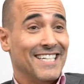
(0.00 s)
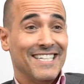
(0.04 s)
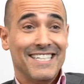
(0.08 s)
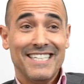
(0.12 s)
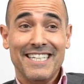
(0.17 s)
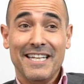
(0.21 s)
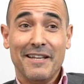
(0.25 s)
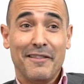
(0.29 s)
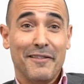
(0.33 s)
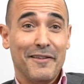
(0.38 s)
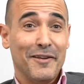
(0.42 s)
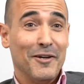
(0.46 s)

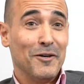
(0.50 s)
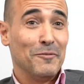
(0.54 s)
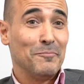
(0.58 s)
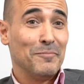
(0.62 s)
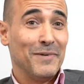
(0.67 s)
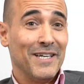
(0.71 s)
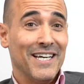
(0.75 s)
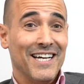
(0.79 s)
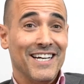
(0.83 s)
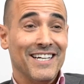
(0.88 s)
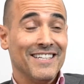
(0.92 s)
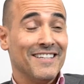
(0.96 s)

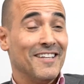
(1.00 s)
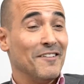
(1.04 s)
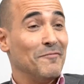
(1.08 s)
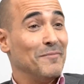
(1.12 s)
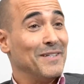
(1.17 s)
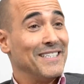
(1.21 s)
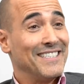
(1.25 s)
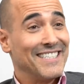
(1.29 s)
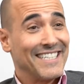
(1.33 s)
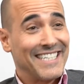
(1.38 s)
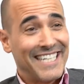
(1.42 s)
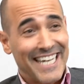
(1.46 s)
Ethiopia, they've
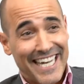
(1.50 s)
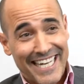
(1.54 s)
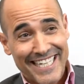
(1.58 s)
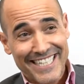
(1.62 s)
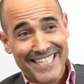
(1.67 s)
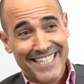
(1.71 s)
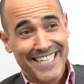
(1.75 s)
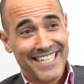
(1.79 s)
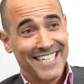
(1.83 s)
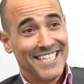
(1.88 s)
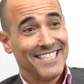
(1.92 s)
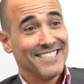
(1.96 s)
been to
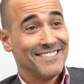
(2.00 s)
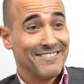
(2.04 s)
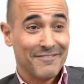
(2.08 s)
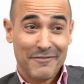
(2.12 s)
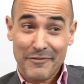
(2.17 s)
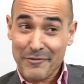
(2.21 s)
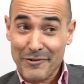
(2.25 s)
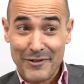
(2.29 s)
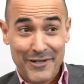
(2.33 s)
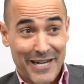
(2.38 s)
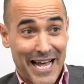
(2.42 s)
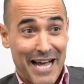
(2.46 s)
Kenya,
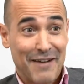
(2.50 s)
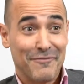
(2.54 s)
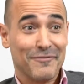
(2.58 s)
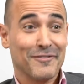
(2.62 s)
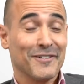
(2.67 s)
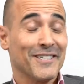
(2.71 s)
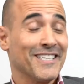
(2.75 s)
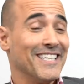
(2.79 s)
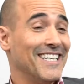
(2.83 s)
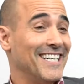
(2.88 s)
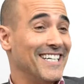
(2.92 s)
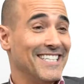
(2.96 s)
throughout
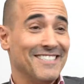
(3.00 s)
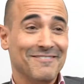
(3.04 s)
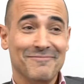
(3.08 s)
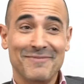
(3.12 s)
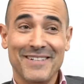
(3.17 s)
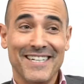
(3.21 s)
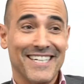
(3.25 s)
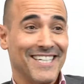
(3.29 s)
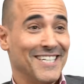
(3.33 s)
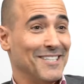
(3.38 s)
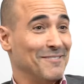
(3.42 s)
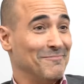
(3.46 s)

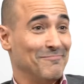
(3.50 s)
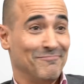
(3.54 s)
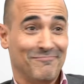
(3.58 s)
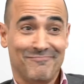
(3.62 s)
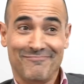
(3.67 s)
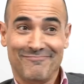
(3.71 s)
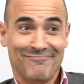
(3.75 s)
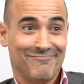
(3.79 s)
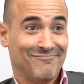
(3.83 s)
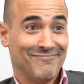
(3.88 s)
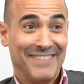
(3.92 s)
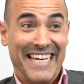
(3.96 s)
Africa,
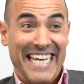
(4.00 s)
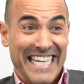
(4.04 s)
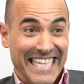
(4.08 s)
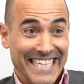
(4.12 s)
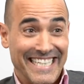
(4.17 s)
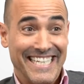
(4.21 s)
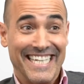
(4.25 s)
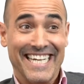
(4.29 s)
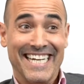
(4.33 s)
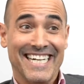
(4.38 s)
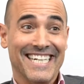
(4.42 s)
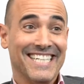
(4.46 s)

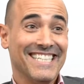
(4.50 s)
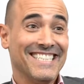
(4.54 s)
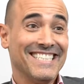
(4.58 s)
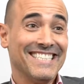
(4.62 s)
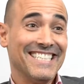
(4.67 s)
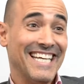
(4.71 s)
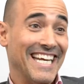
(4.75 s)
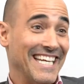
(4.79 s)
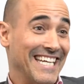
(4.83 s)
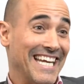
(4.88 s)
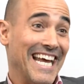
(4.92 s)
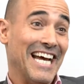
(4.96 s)
India,
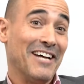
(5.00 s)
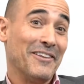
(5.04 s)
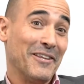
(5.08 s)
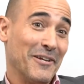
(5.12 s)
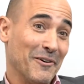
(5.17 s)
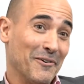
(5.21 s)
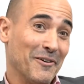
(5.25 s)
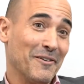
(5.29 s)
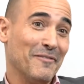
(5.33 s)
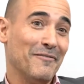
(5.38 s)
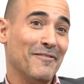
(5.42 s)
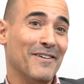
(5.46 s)
and now
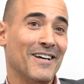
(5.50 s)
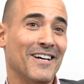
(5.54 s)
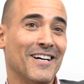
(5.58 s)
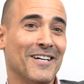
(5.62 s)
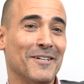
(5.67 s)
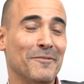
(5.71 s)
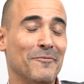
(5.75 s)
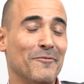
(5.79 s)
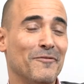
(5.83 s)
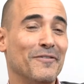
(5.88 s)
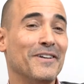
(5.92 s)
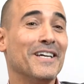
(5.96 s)
they're in
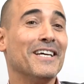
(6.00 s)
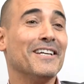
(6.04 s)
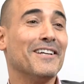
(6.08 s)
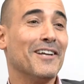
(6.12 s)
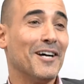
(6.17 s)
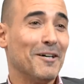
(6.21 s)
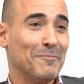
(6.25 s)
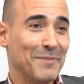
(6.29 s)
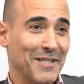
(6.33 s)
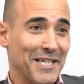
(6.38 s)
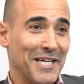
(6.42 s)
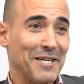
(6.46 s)

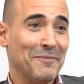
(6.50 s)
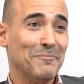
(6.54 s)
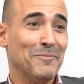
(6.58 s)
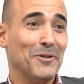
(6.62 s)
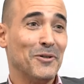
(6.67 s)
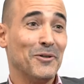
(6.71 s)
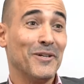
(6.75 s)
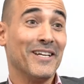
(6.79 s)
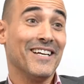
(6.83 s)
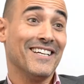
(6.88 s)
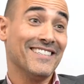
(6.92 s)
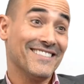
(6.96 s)
Vietnam and
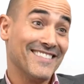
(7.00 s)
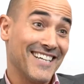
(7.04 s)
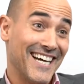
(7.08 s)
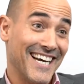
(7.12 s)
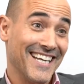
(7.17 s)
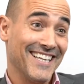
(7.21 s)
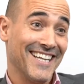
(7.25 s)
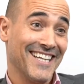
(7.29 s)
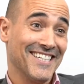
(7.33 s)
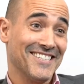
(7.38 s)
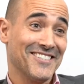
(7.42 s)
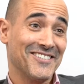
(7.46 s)
Cambodia and Thailand.